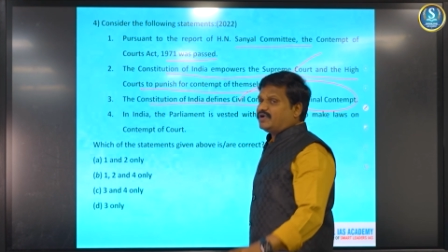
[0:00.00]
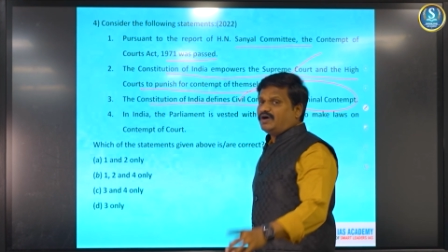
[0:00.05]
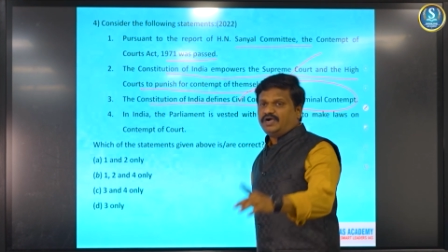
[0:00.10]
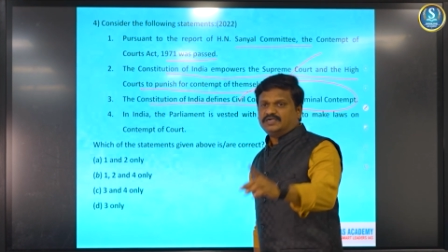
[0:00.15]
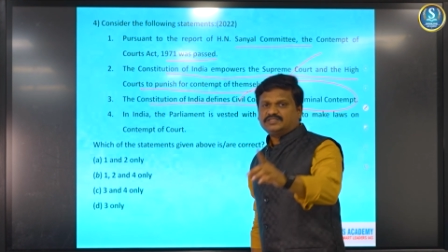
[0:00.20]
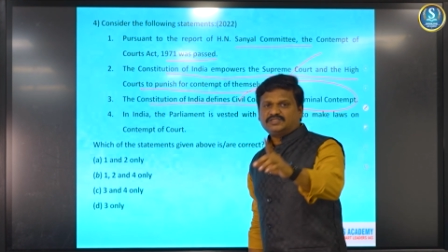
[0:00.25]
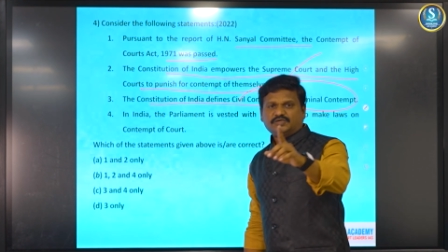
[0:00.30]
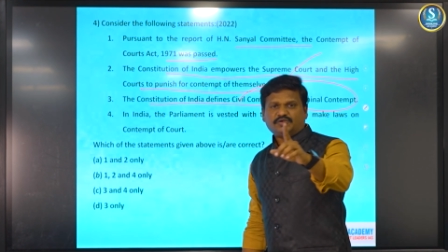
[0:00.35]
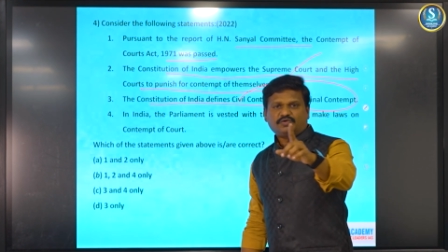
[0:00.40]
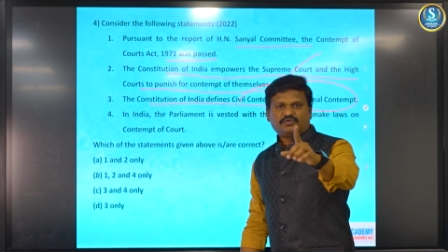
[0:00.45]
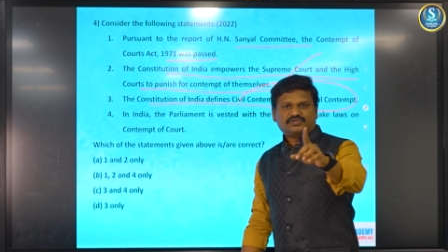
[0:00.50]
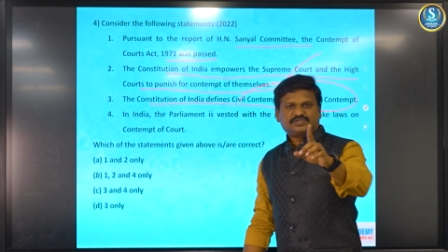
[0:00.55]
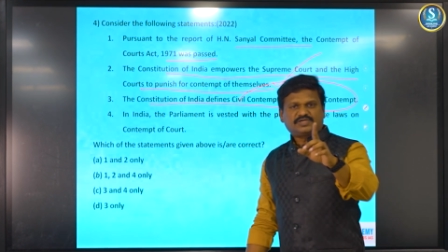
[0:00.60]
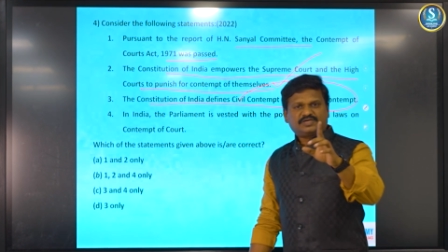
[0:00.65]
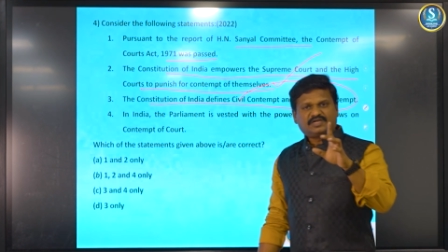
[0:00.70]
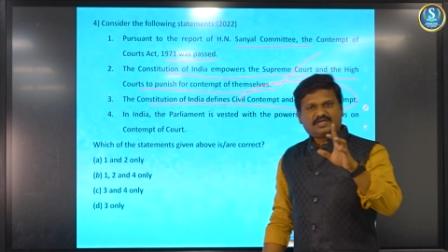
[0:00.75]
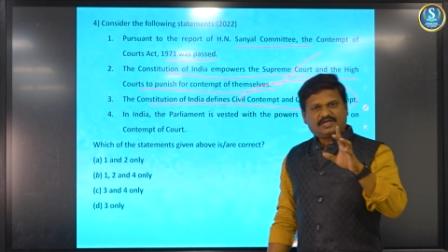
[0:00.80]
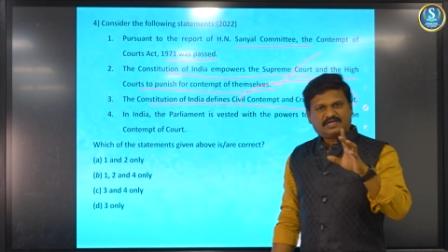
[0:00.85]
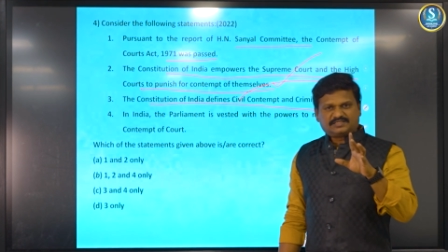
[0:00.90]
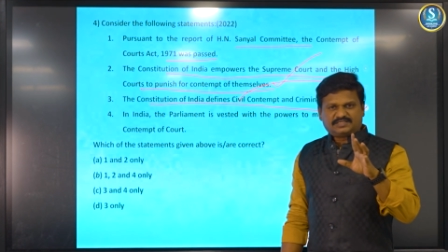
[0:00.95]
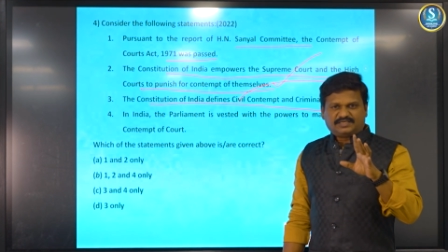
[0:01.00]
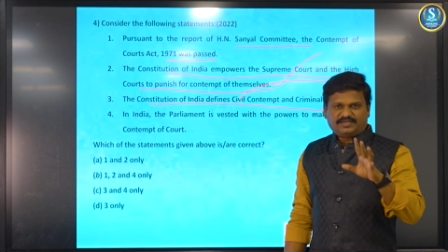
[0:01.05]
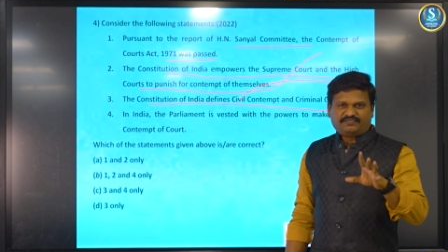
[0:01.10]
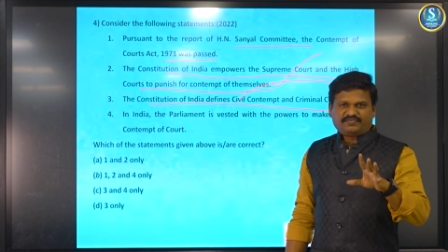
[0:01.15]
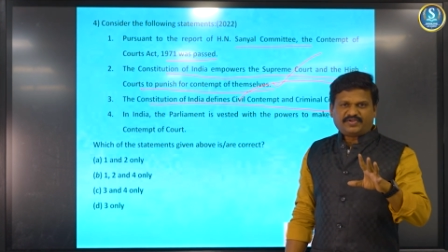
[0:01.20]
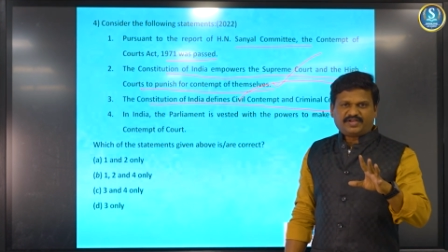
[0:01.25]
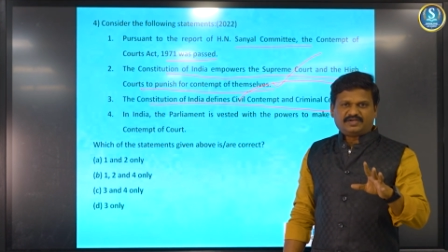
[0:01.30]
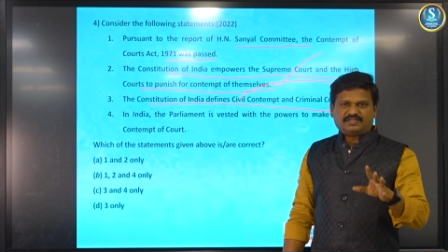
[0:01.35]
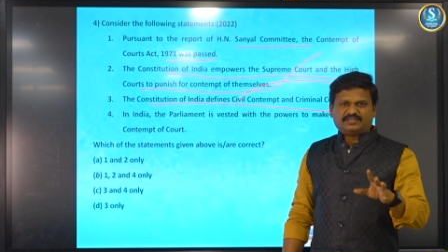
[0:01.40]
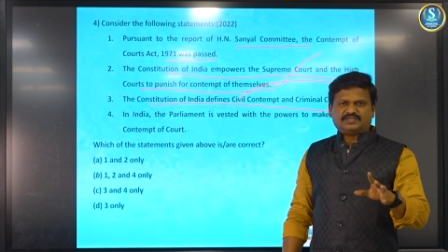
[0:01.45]
Constitution has
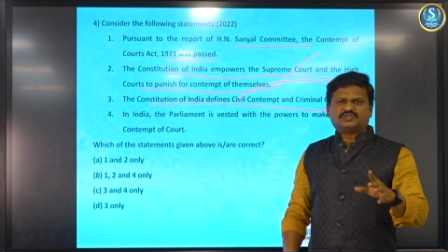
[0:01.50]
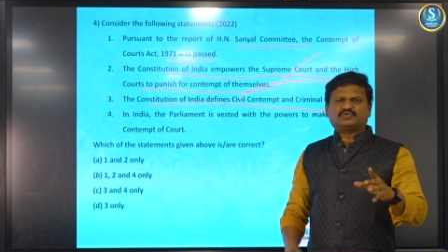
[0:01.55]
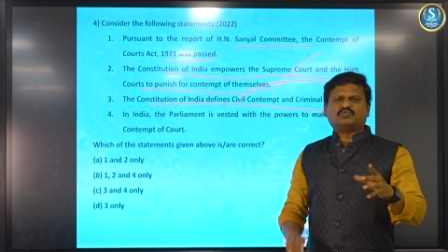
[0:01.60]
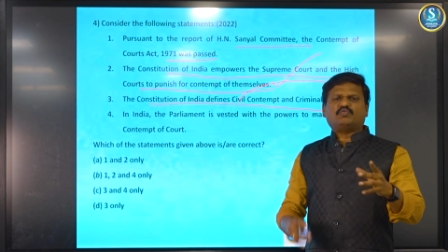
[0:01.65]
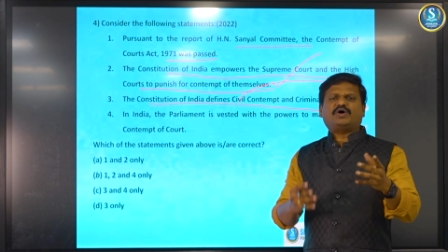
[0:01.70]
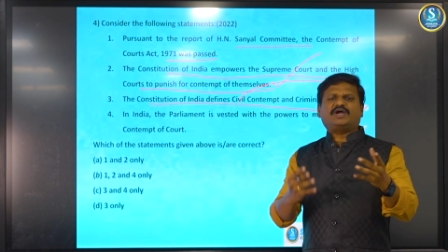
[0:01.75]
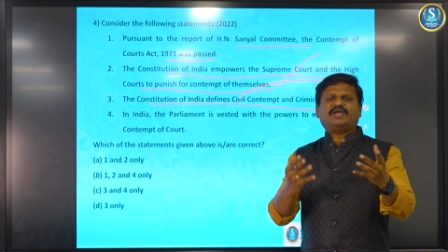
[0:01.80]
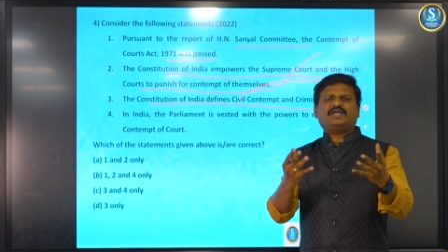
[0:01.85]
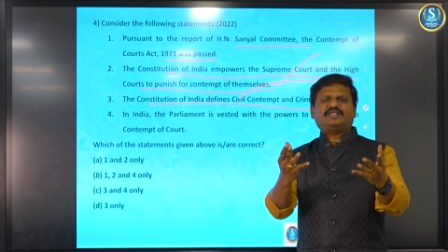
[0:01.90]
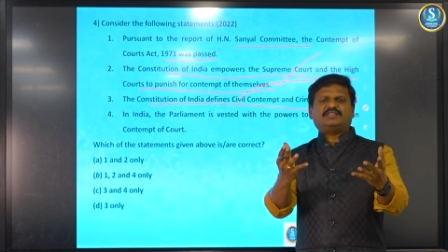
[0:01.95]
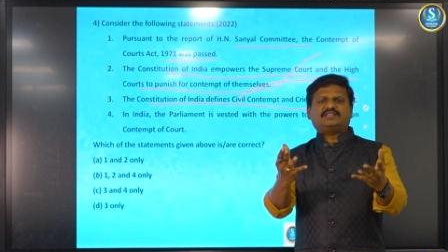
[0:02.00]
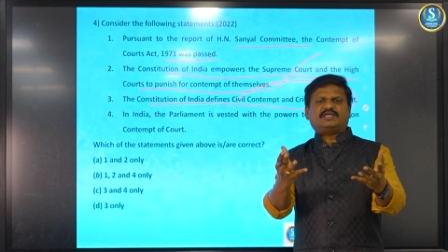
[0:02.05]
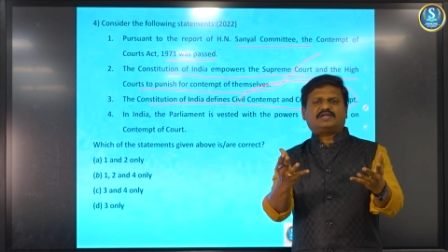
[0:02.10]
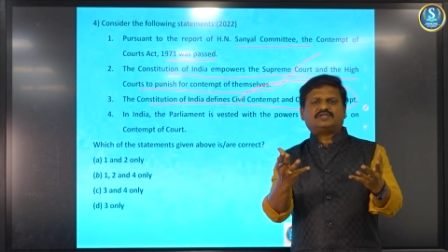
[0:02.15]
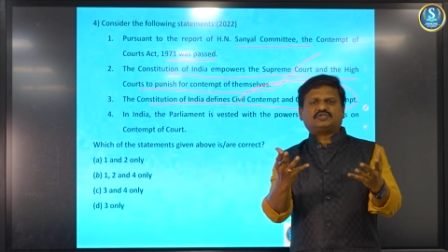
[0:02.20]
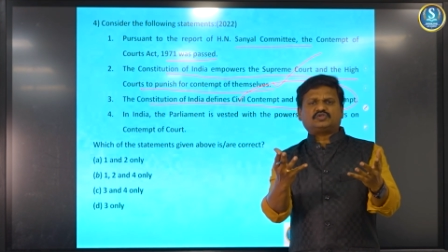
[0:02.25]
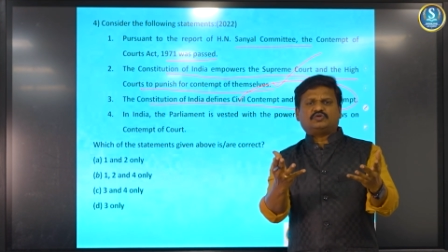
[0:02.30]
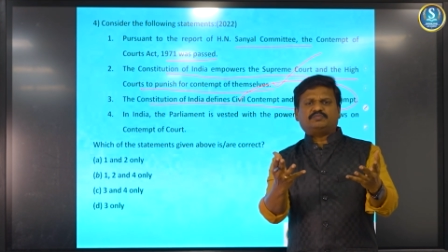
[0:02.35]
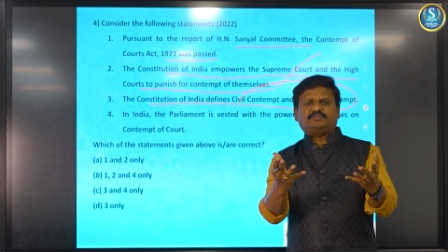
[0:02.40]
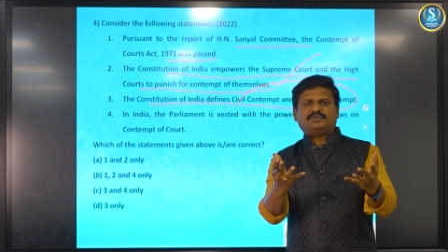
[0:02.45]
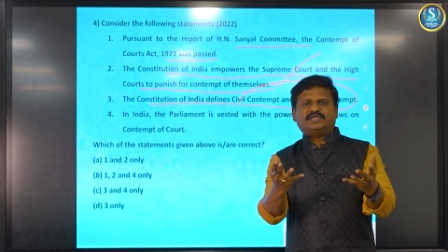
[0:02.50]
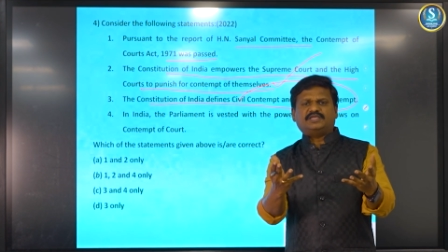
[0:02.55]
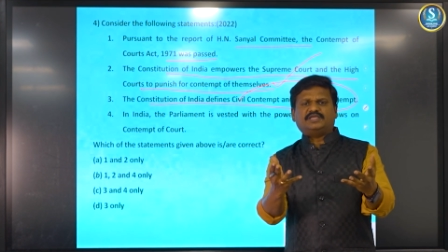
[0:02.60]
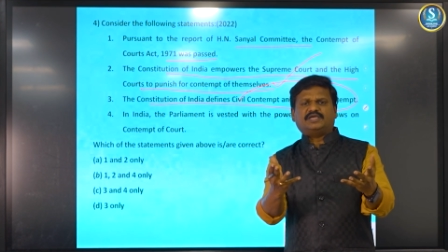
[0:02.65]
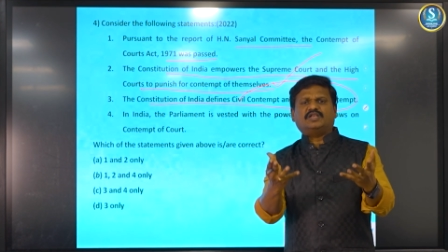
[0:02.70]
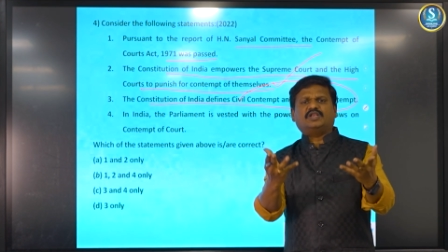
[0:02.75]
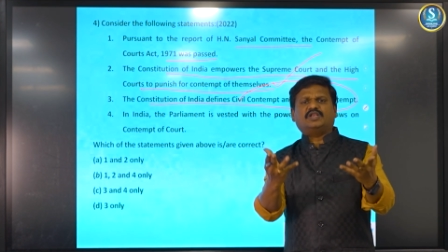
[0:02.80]
defined this, why there should be a